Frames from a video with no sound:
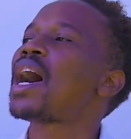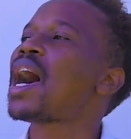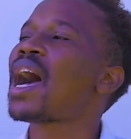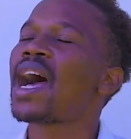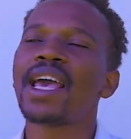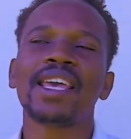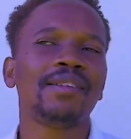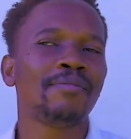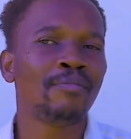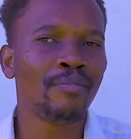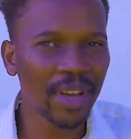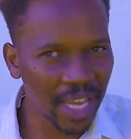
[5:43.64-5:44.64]
I
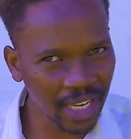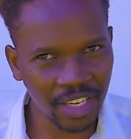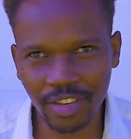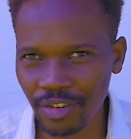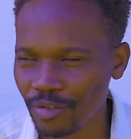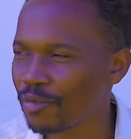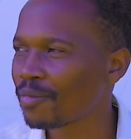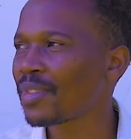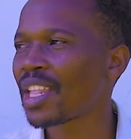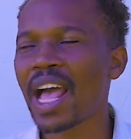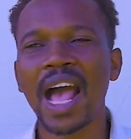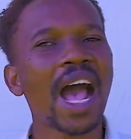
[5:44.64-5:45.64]
beg you,
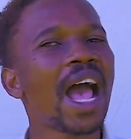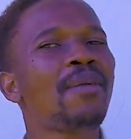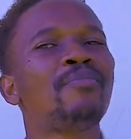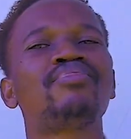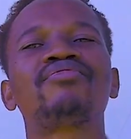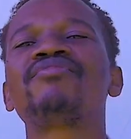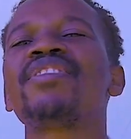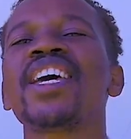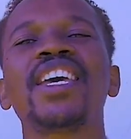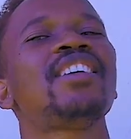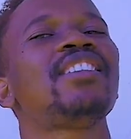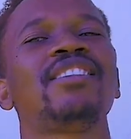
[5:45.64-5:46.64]
I
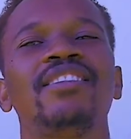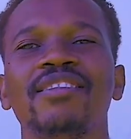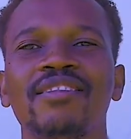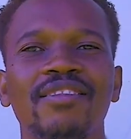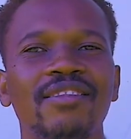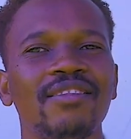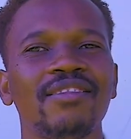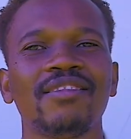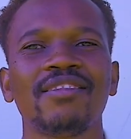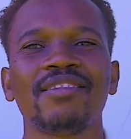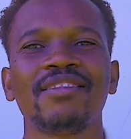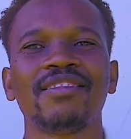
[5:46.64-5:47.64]
pray,
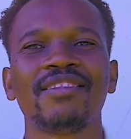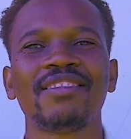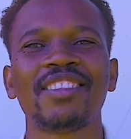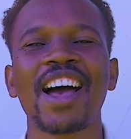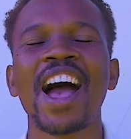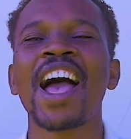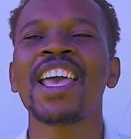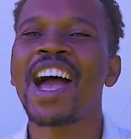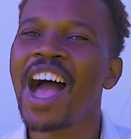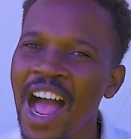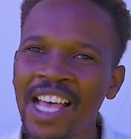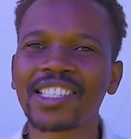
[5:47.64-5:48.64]
I
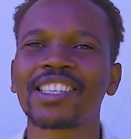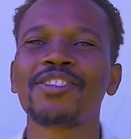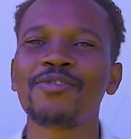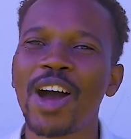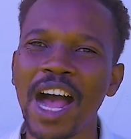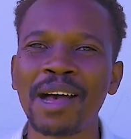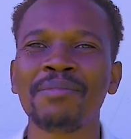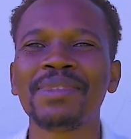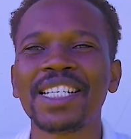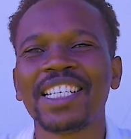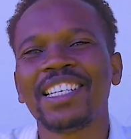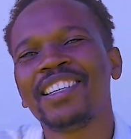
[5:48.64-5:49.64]
ask you
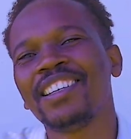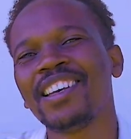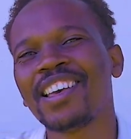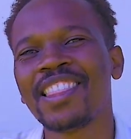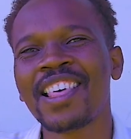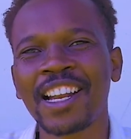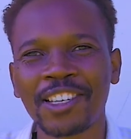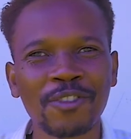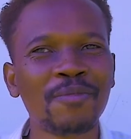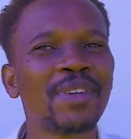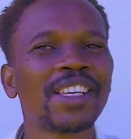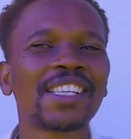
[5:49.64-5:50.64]
humbly that
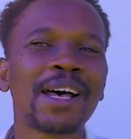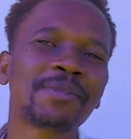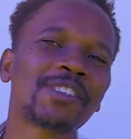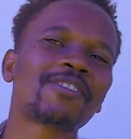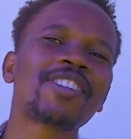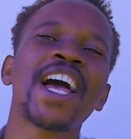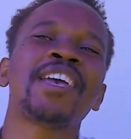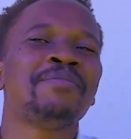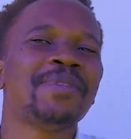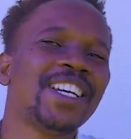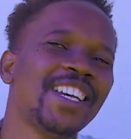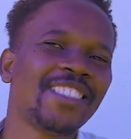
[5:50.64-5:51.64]
you may subscribe
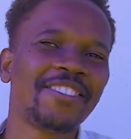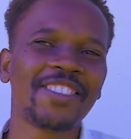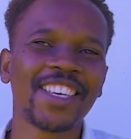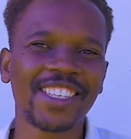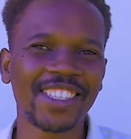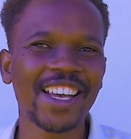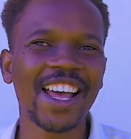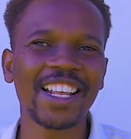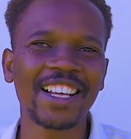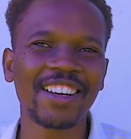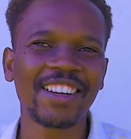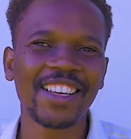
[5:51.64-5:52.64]
to this
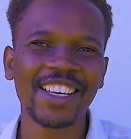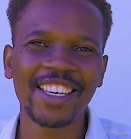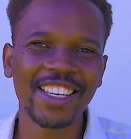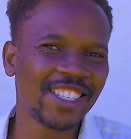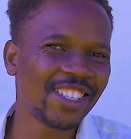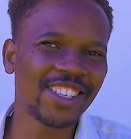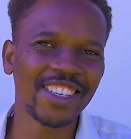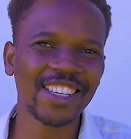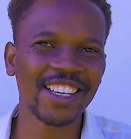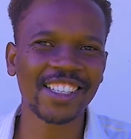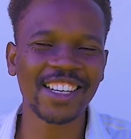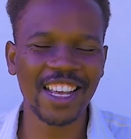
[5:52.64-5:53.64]
channel in
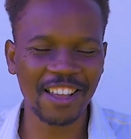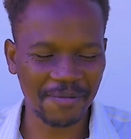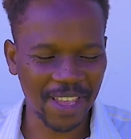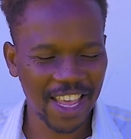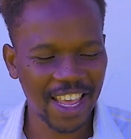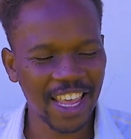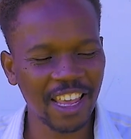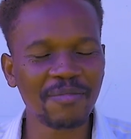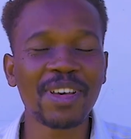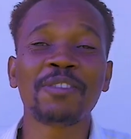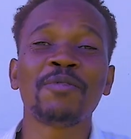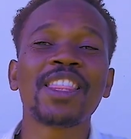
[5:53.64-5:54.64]
Jesus' name. Amen.